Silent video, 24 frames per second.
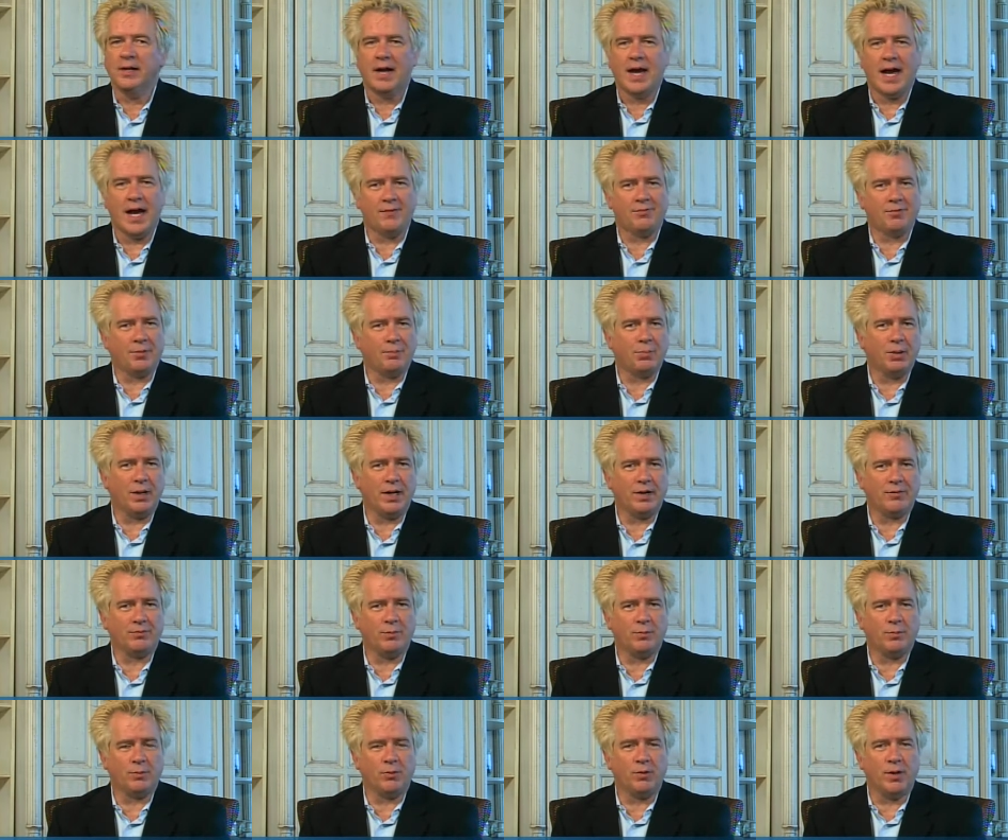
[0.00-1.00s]
half a
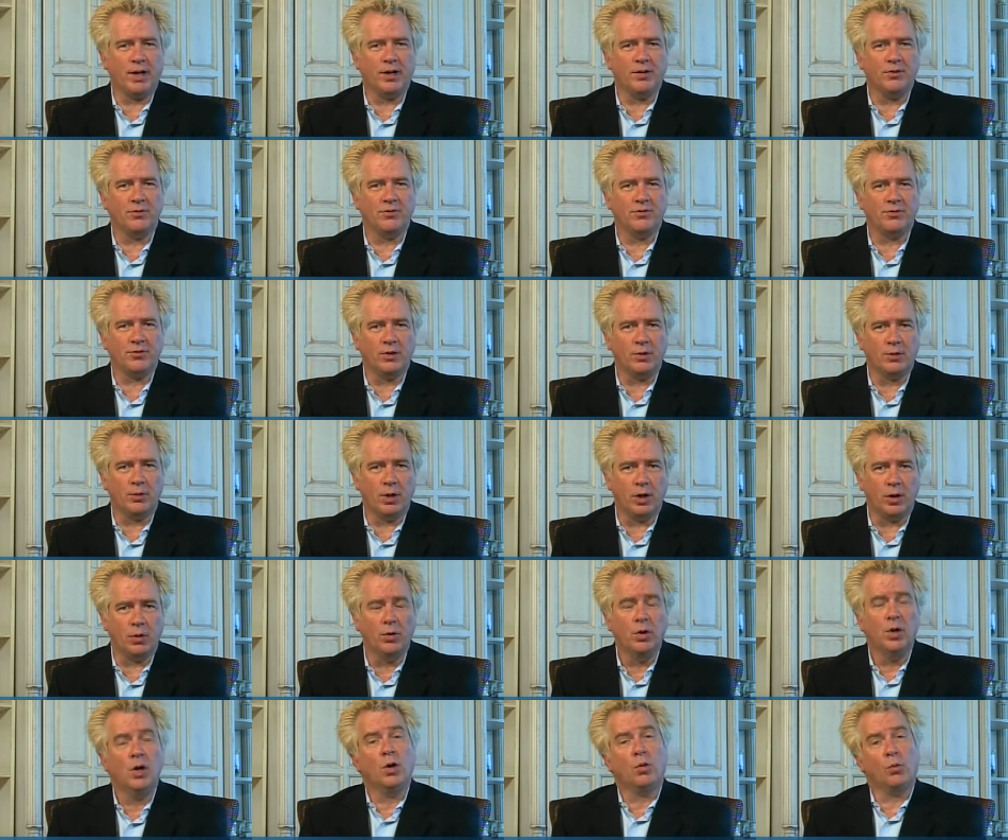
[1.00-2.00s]
block from Ground
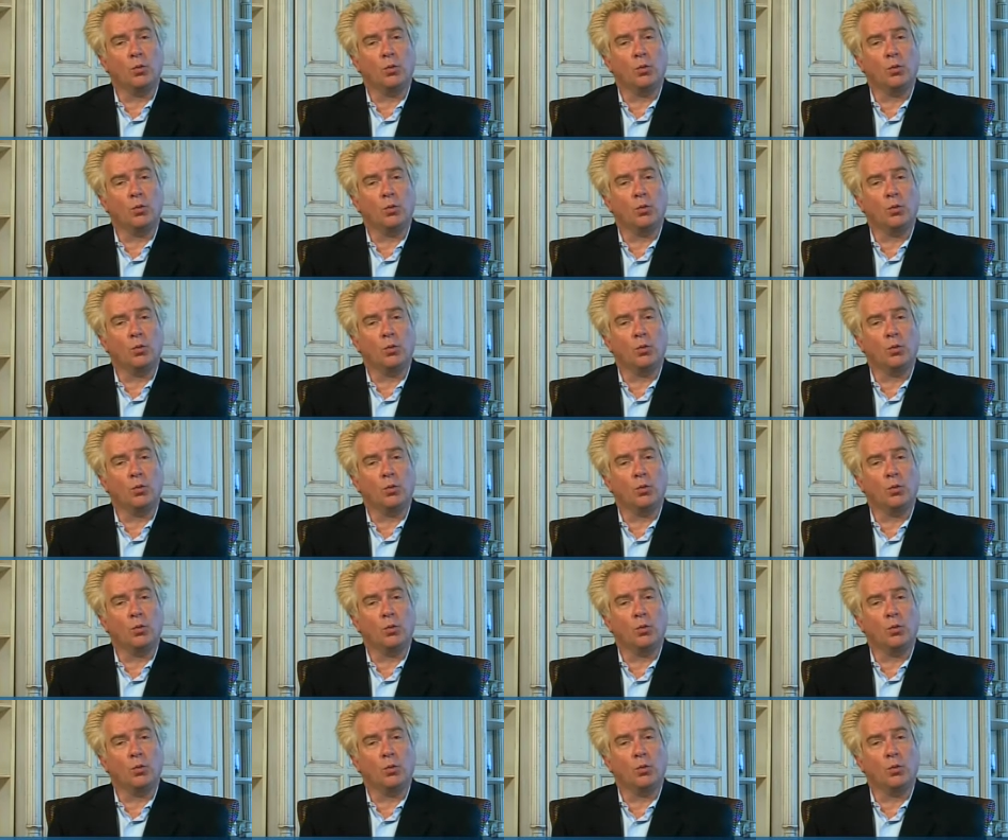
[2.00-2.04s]
Zero,